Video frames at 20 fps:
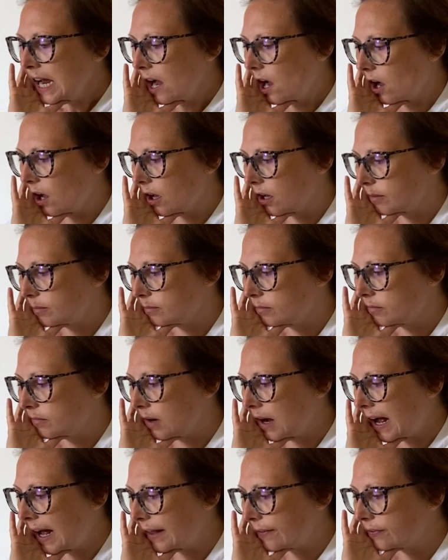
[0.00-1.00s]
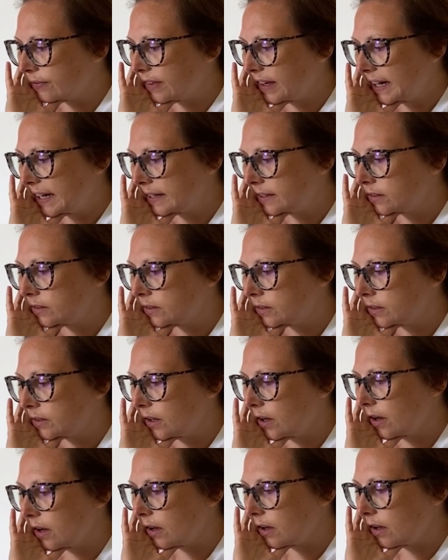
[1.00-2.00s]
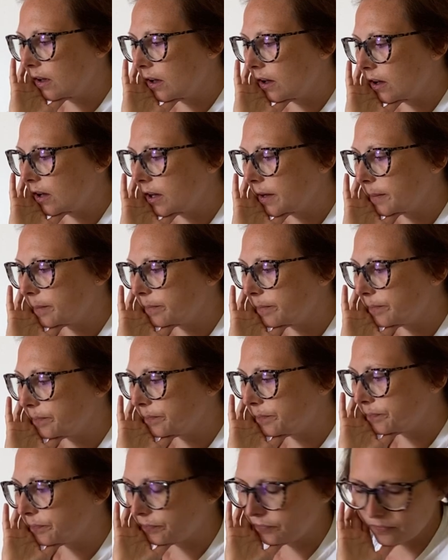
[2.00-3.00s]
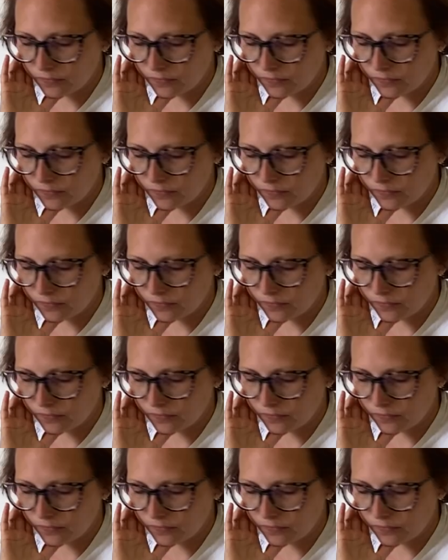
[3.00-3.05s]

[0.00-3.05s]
um, and then um,